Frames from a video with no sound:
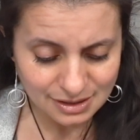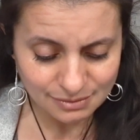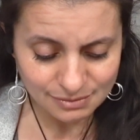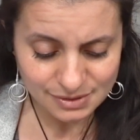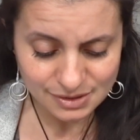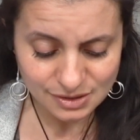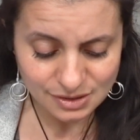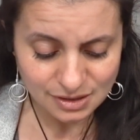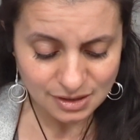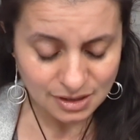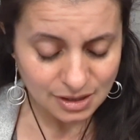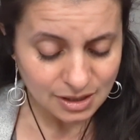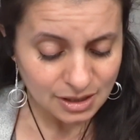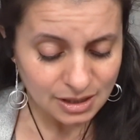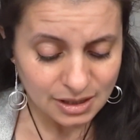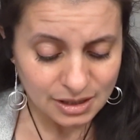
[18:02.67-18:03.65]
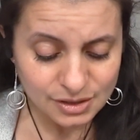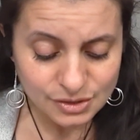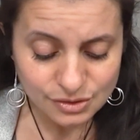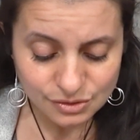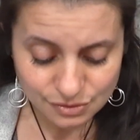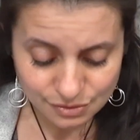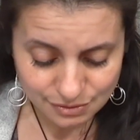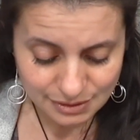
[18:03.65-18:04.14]
that was
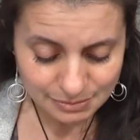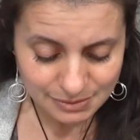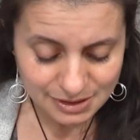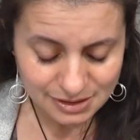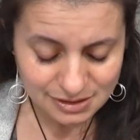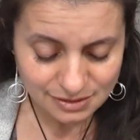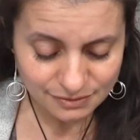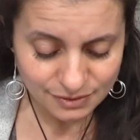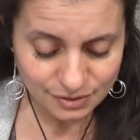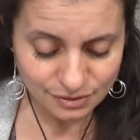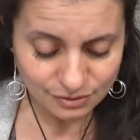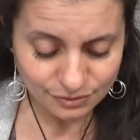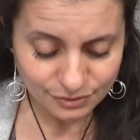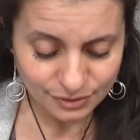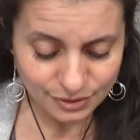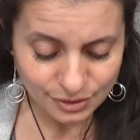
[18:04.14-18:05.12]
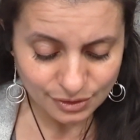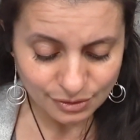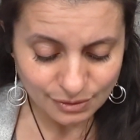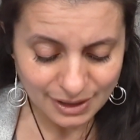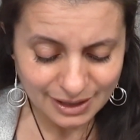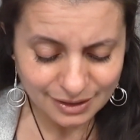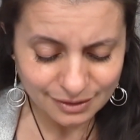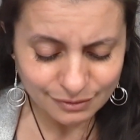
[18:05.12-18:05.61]
extremely difficult for you,
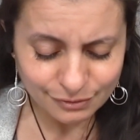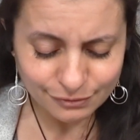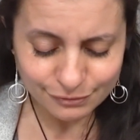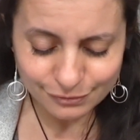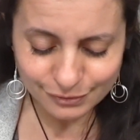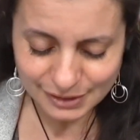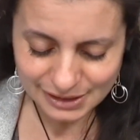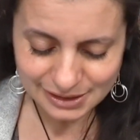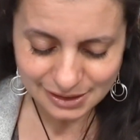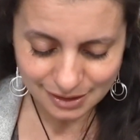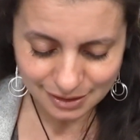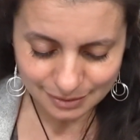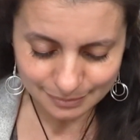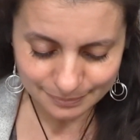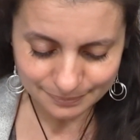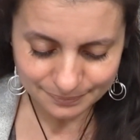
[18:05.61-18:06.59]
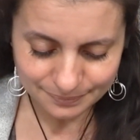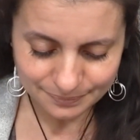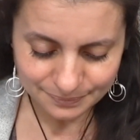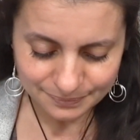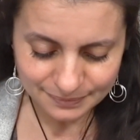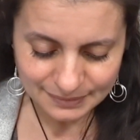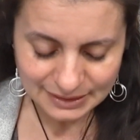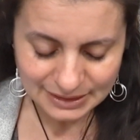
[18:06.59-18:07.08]
and freedom.
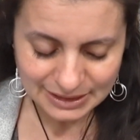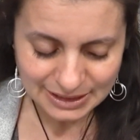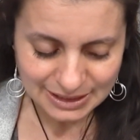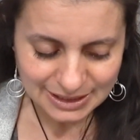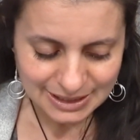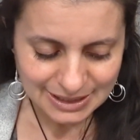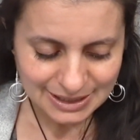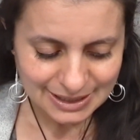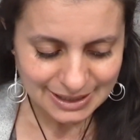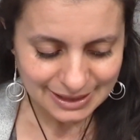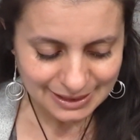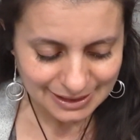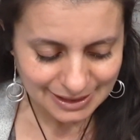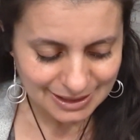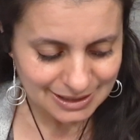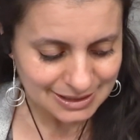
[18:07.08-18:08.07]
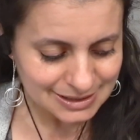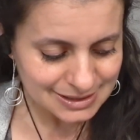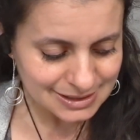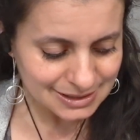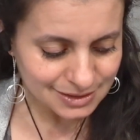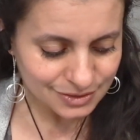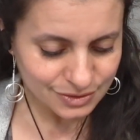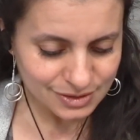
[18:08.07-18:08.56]
That is
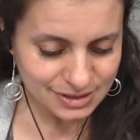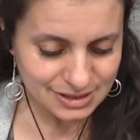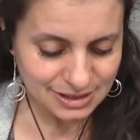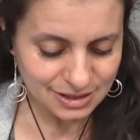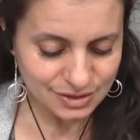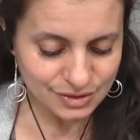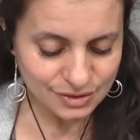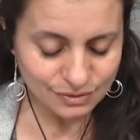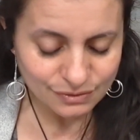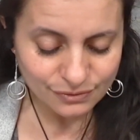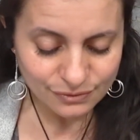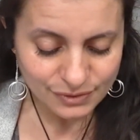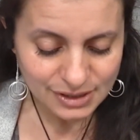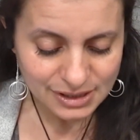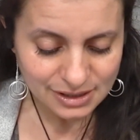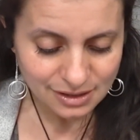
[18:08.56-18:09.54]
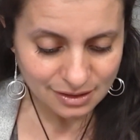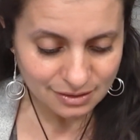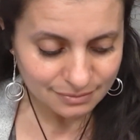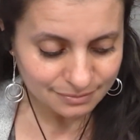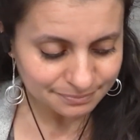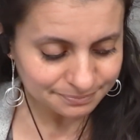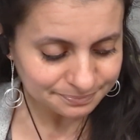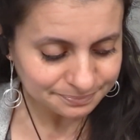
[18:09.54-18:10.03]
interesting. So
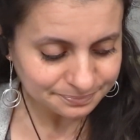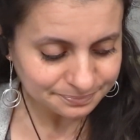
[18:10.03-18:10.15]
freedom,